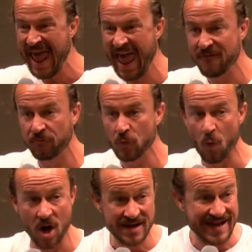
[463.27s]

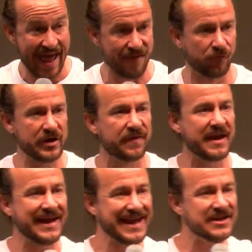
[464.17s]
everyone and
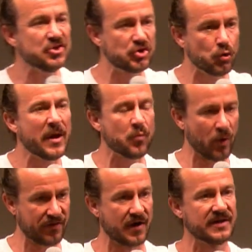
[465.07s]
everything into it
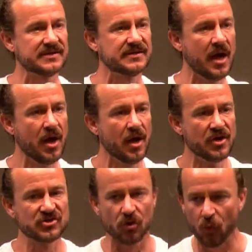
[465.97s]
with us
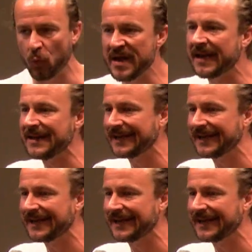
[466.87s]
so that we can